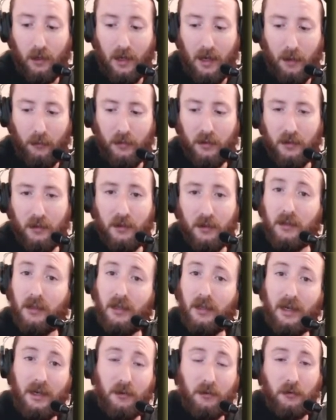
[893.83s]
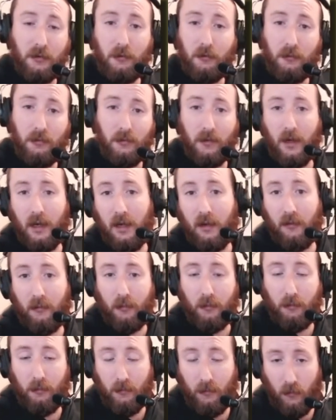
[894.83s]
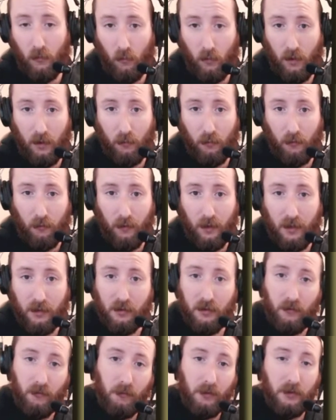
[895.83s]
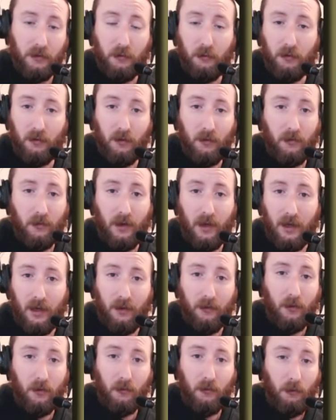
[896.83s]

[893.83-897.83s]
happens is in a 2-5-1 progression from the 2 to the 5,